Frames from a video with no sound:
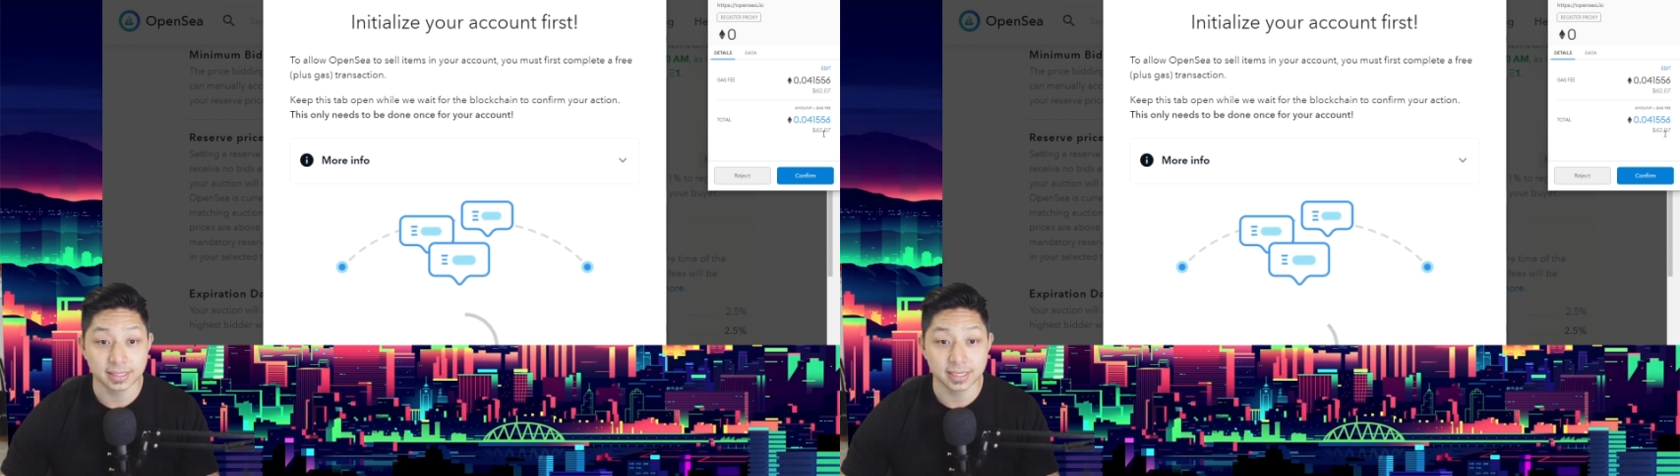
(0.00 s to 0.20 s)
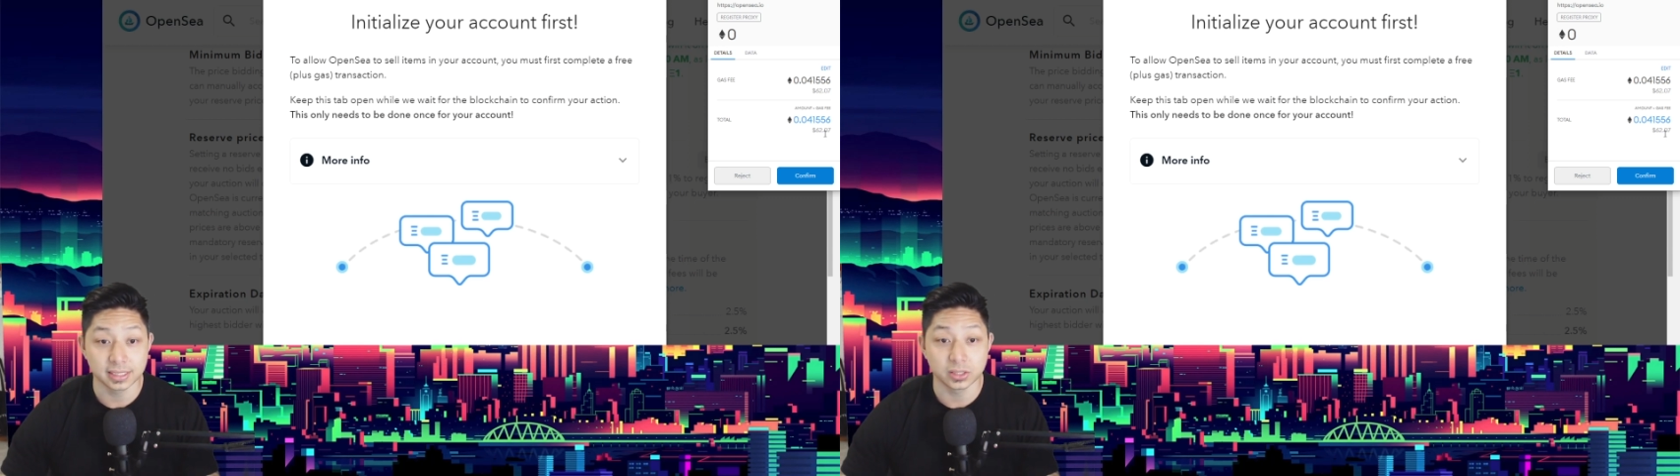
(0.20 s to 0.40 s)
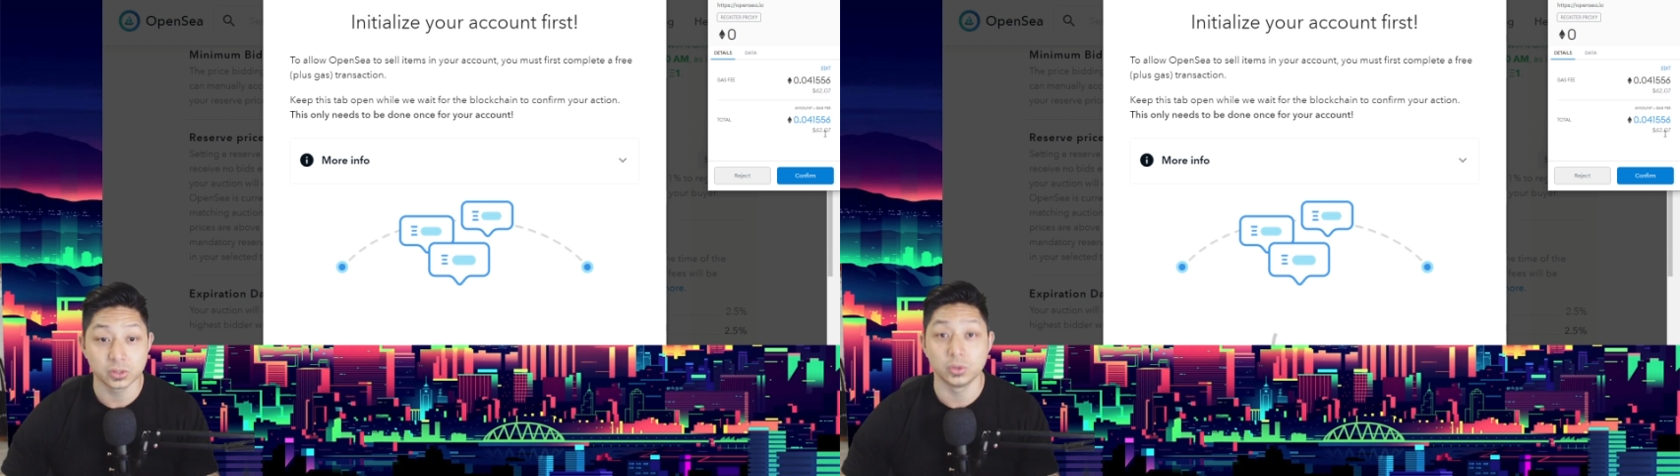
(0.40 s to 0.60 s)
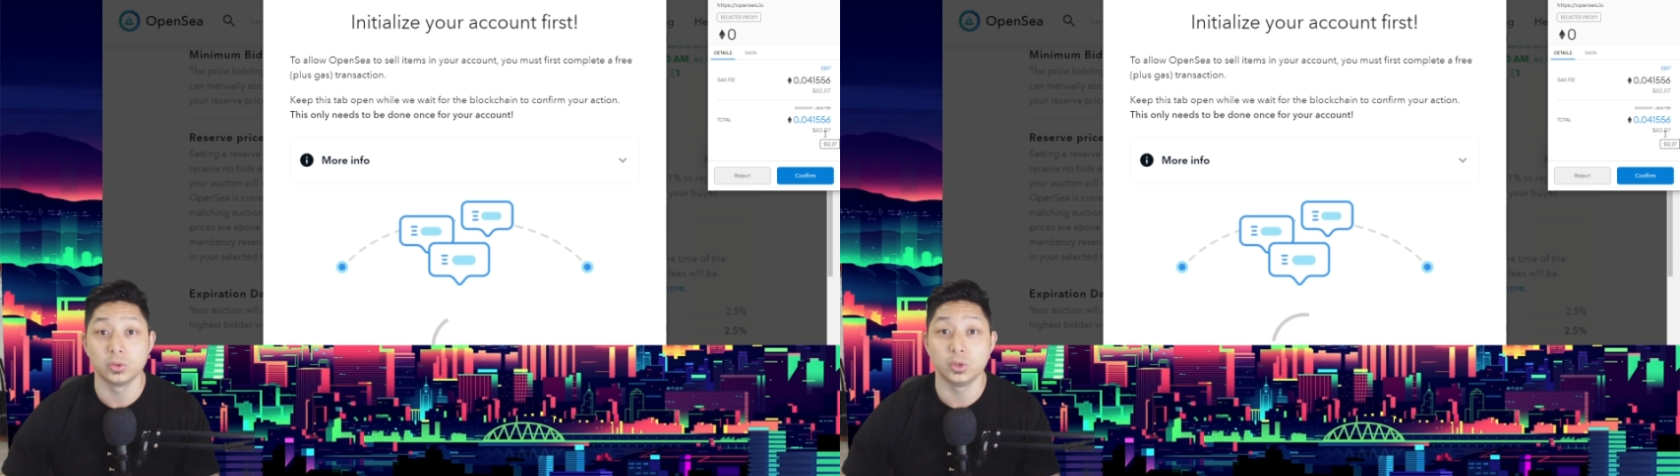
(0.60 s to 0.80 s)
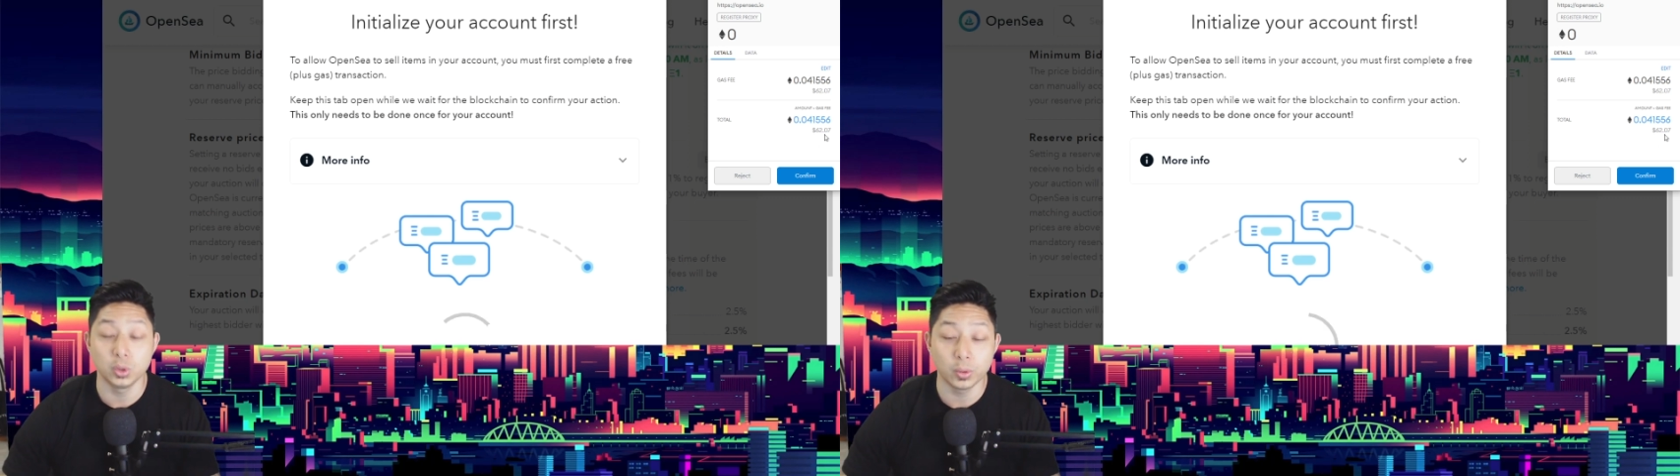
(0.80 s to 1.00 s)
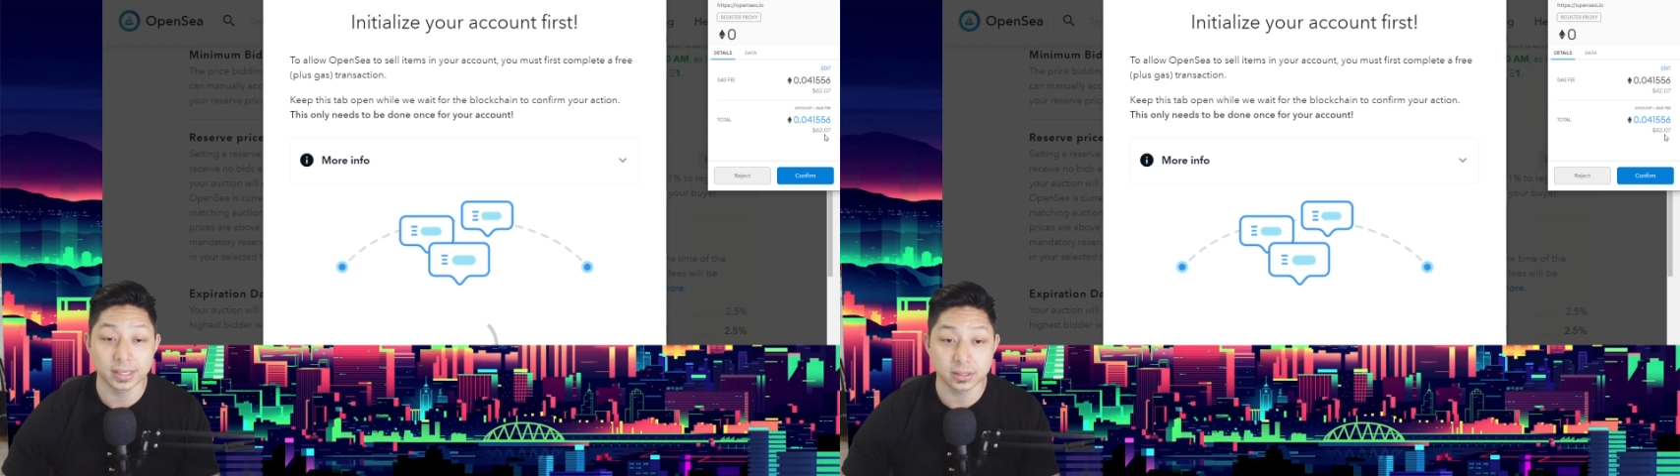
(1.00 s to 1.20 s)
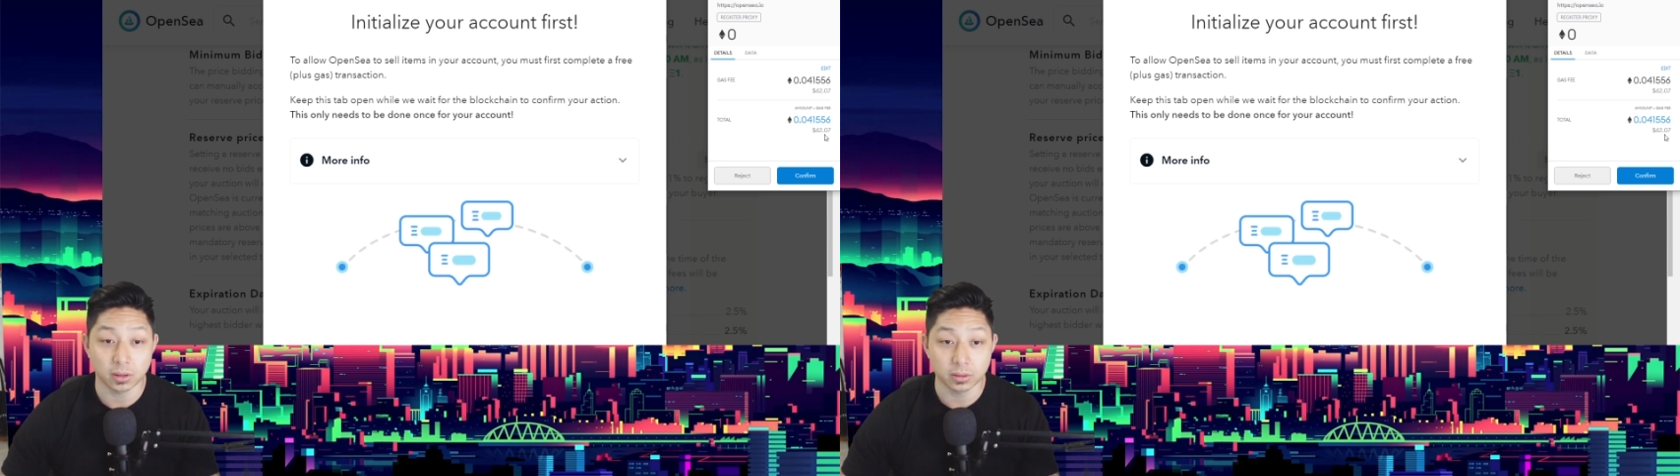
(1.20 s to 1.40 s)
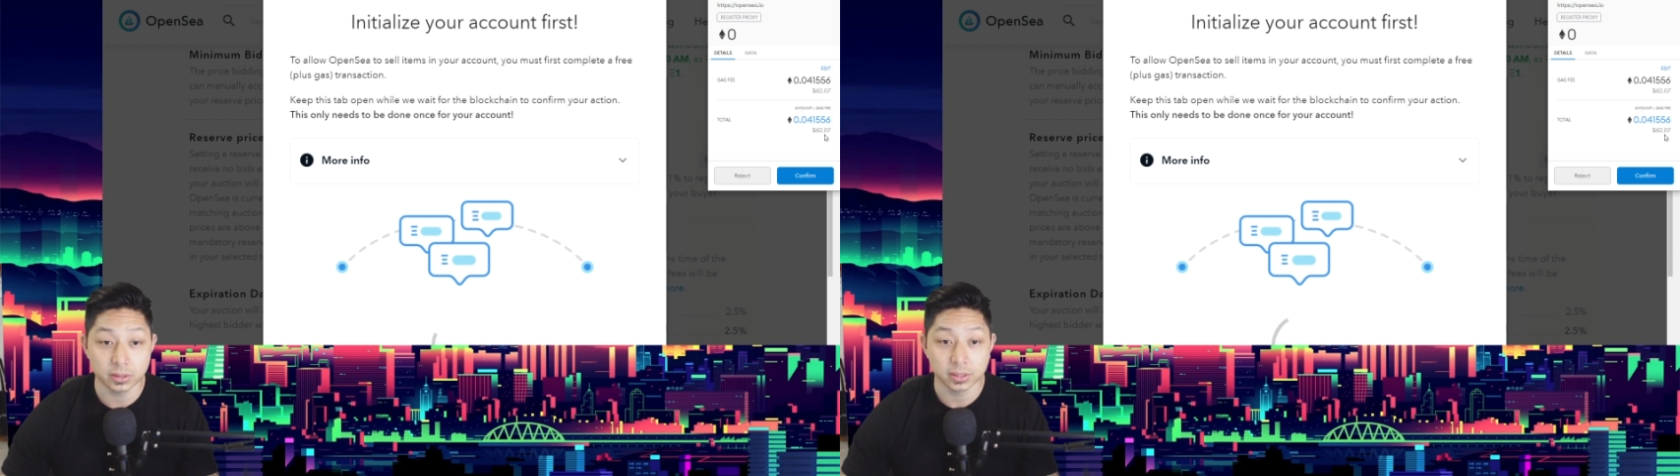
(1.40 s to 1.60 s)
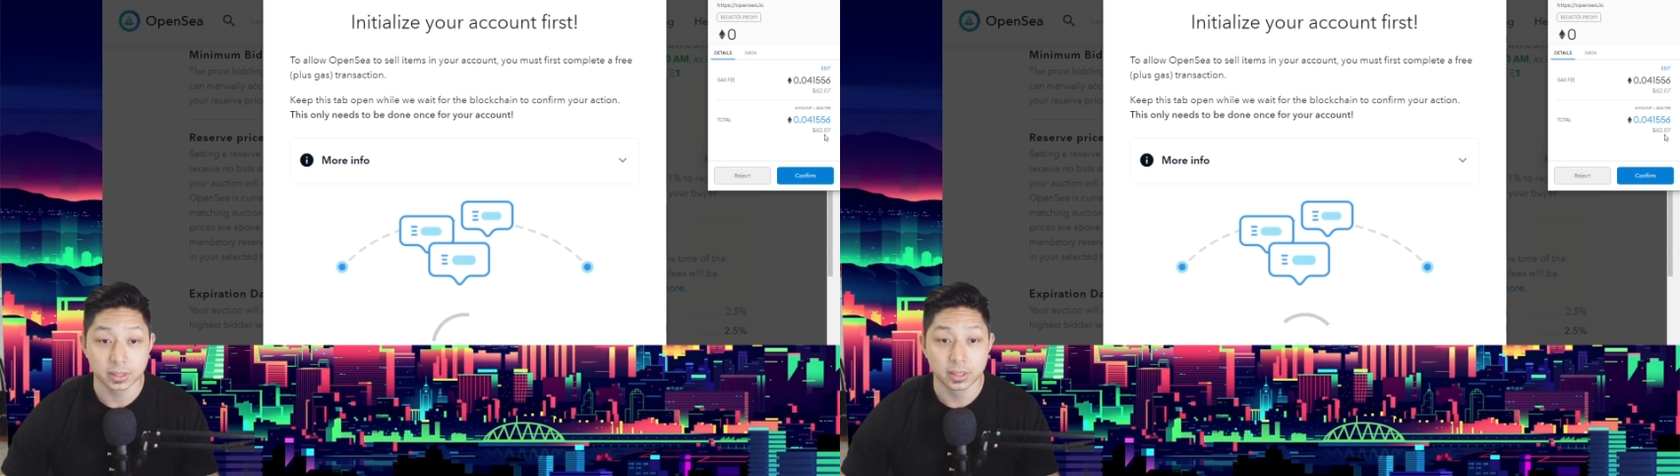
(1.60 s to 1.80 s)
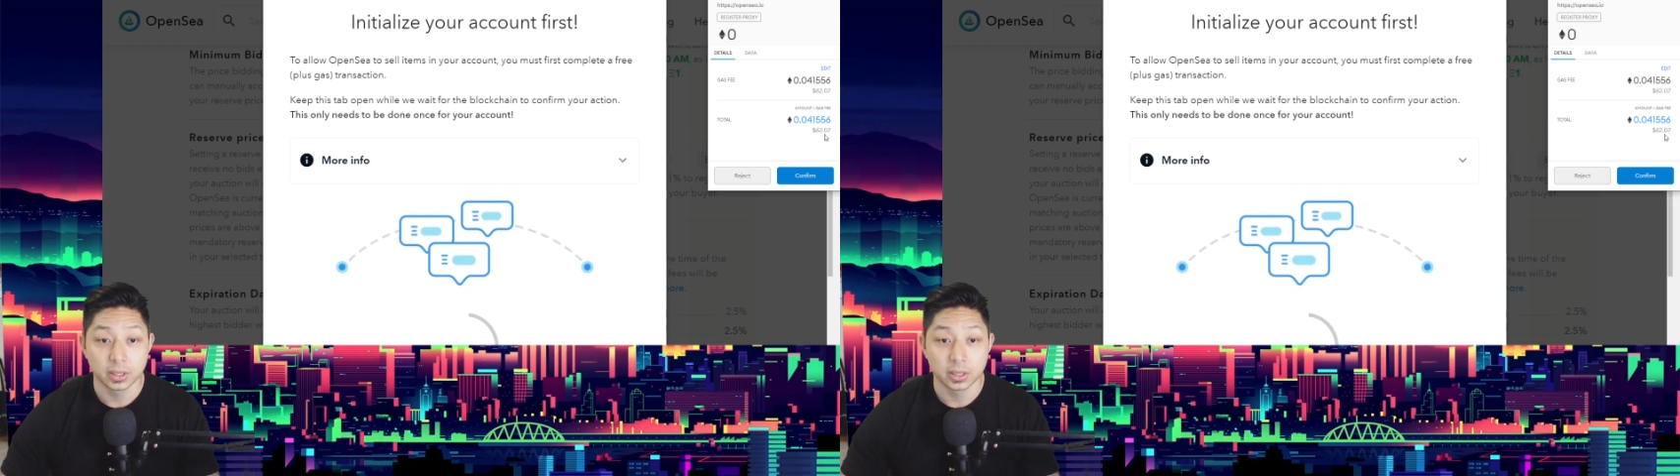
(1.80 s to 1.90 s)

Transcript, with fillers: sixty-two U S dollars